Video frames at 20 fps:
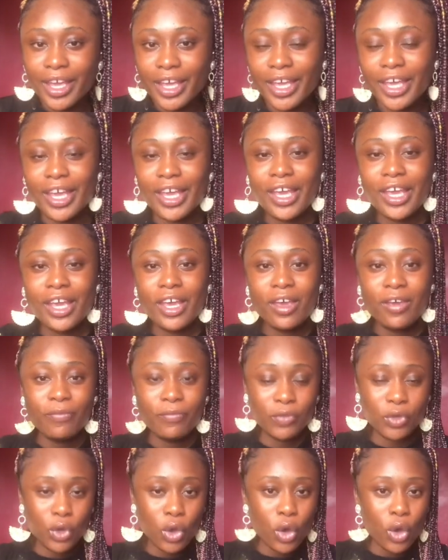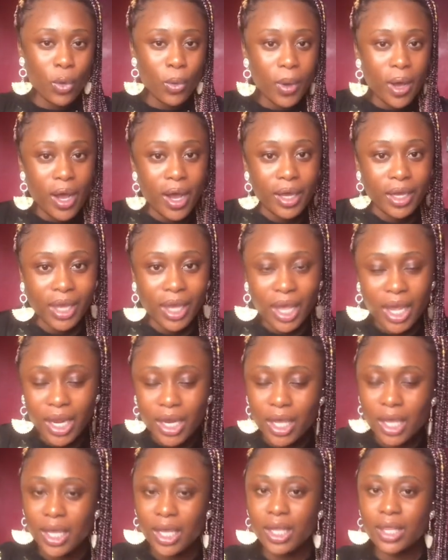If you're
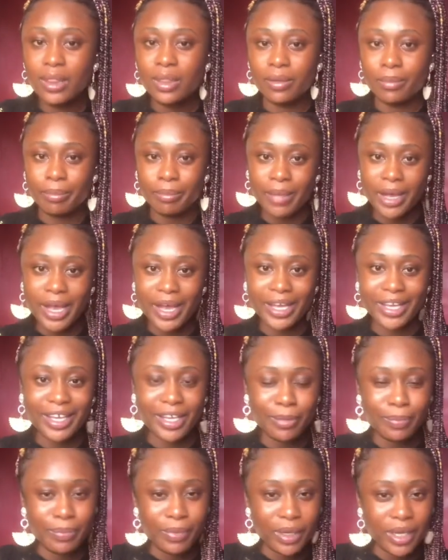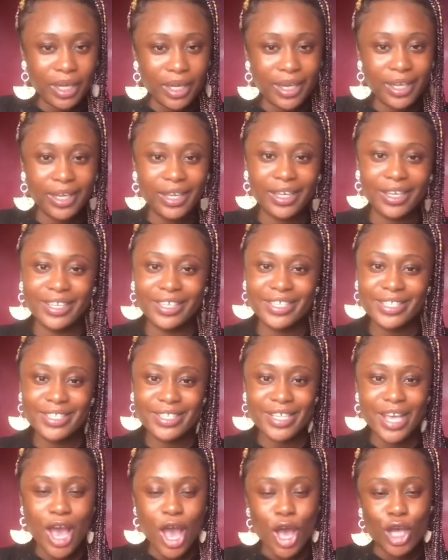walking in the
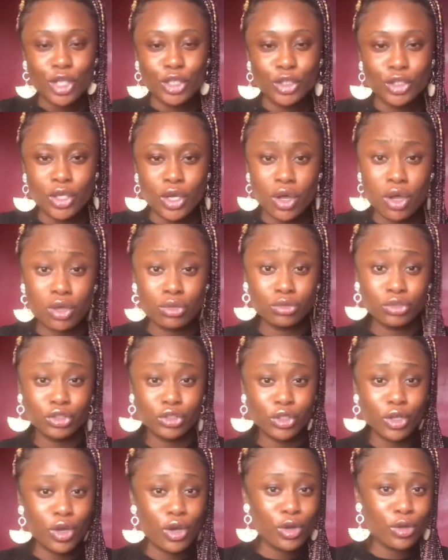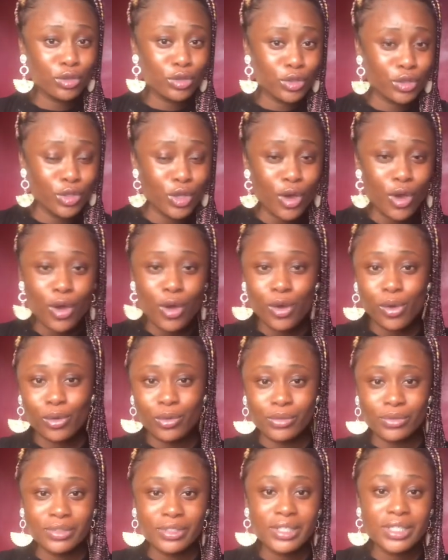marketplace, don't throw
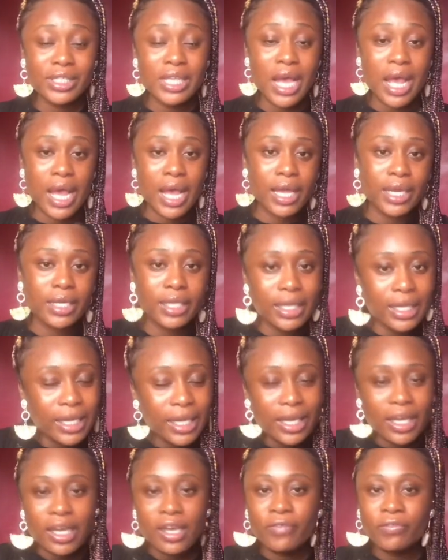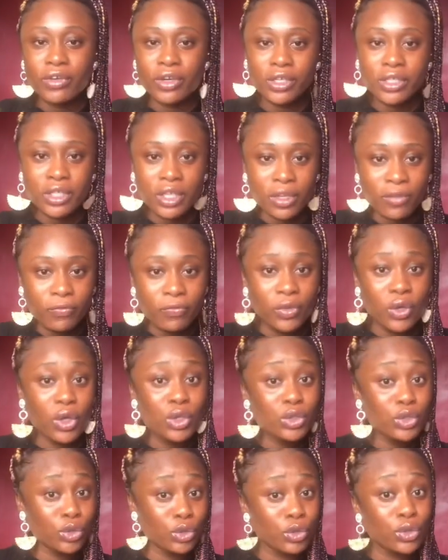stones. And even if you
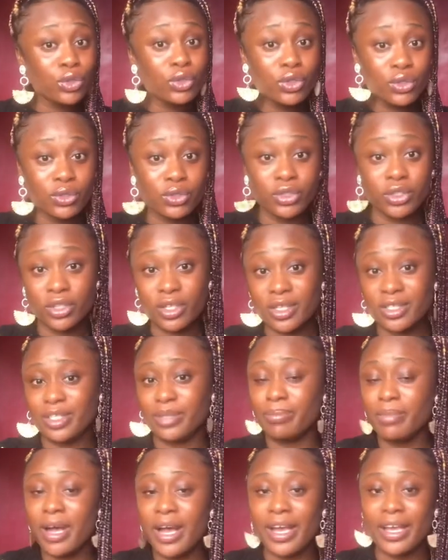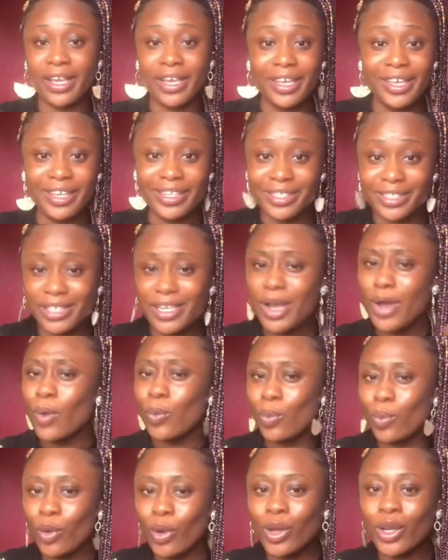do, you just might hit
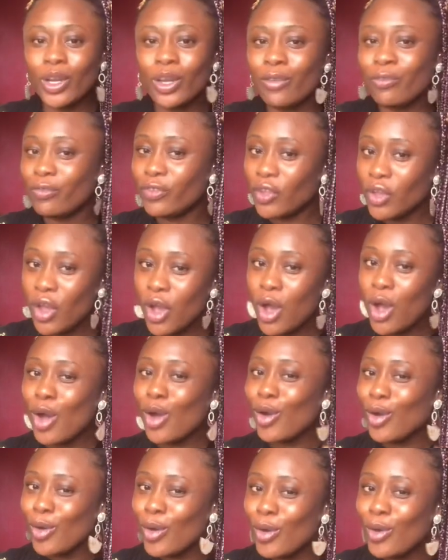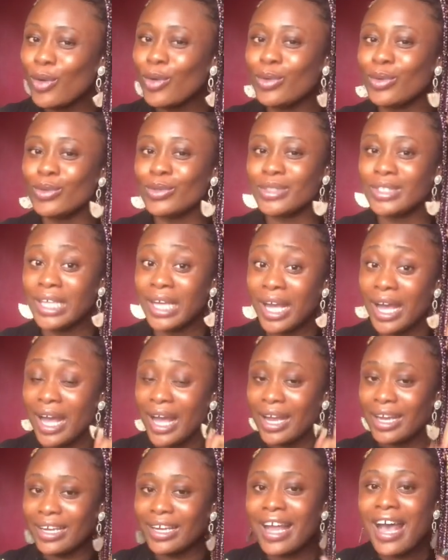one of your own.
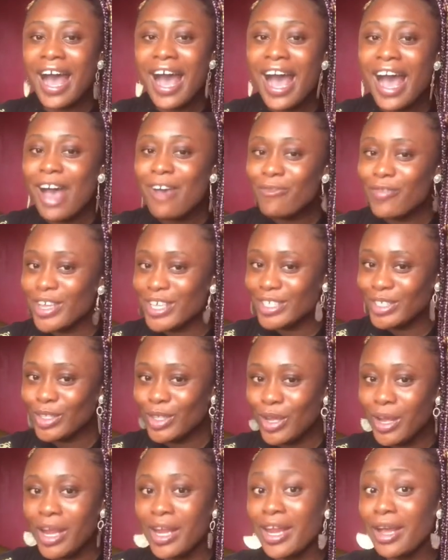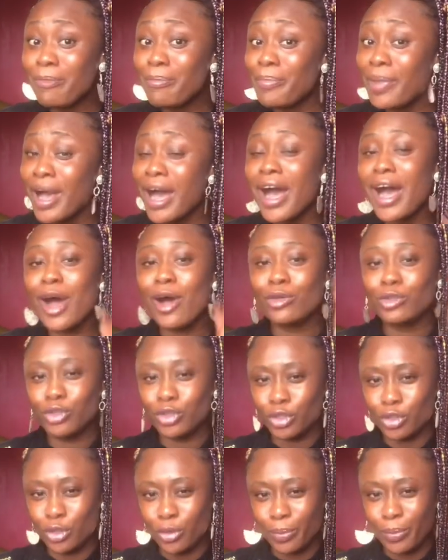Life is not
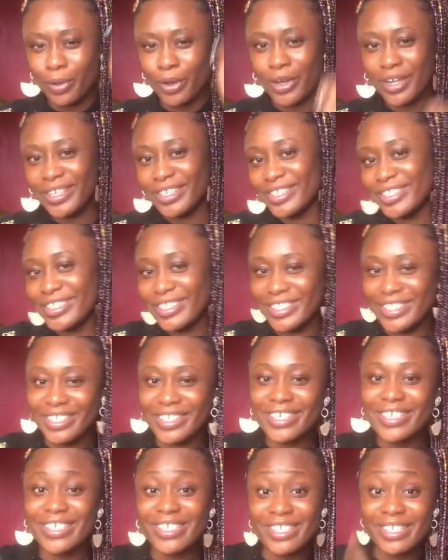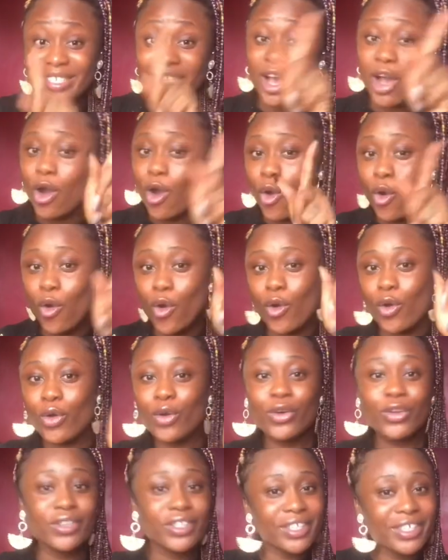about your policies
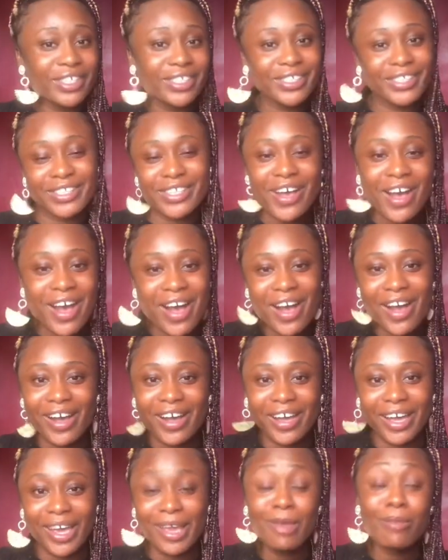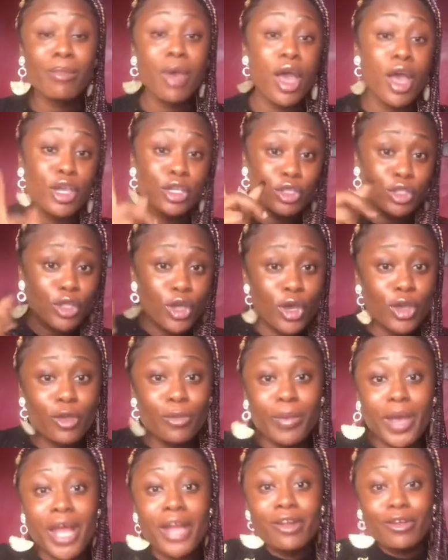all the time. So you
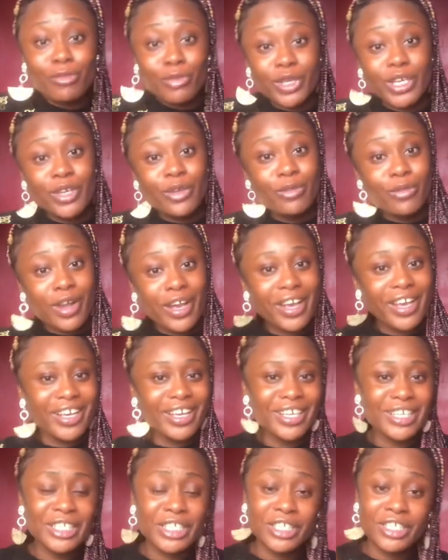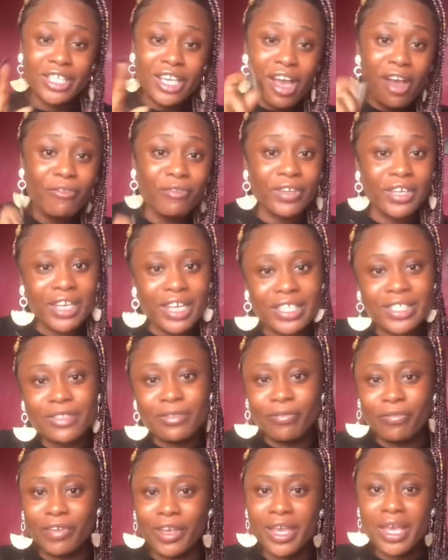better rearrange your
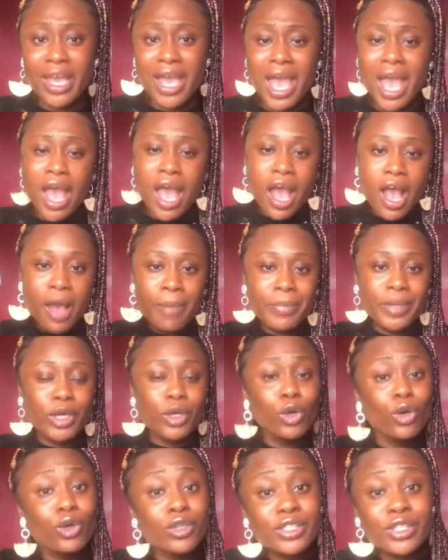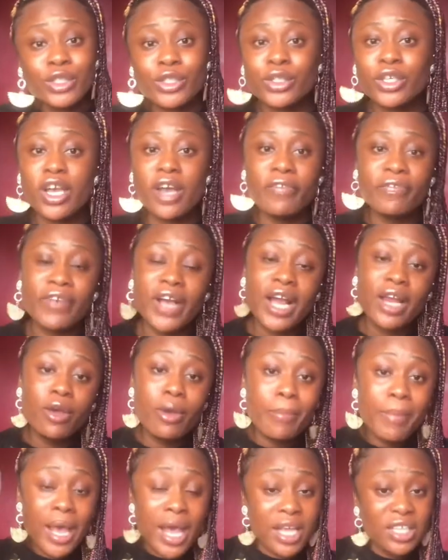philosophy and be good to your fellow
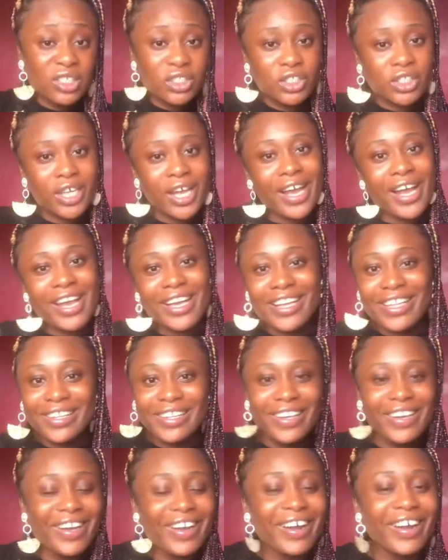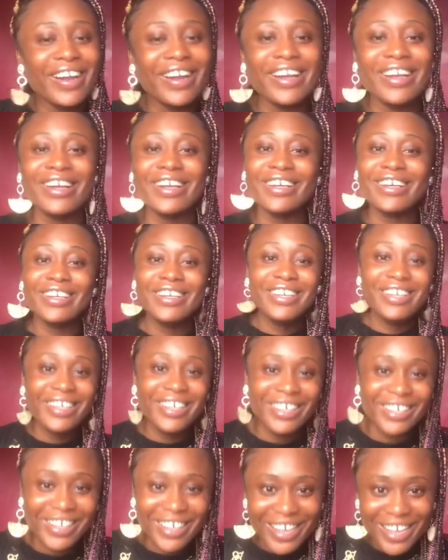man jailer.
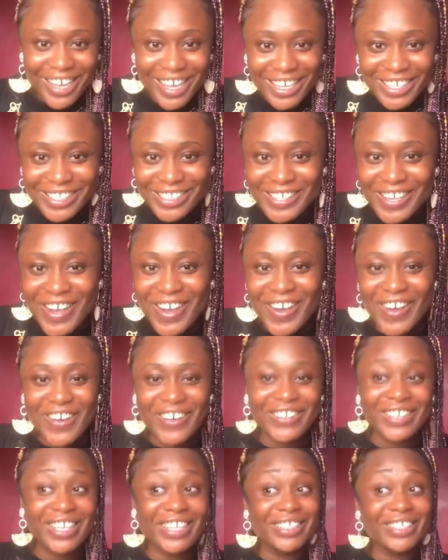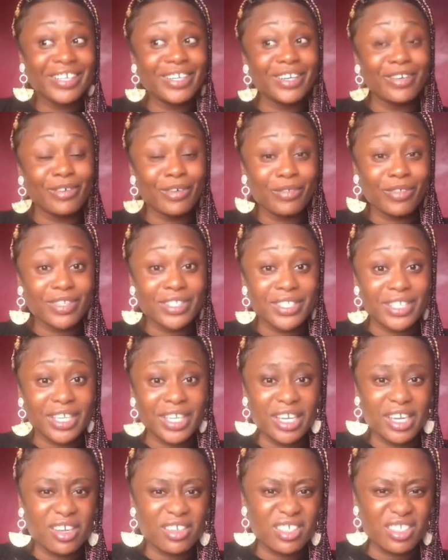So that's enough of the
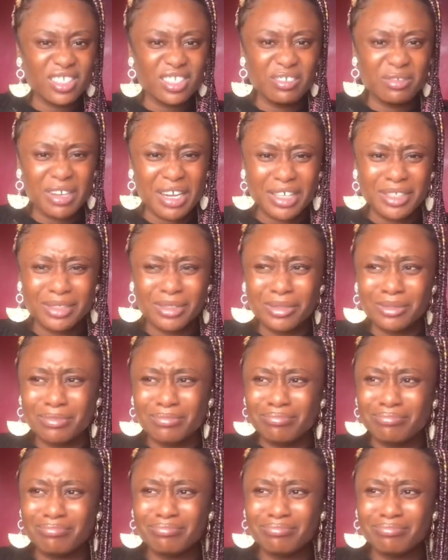singing. I was just trying to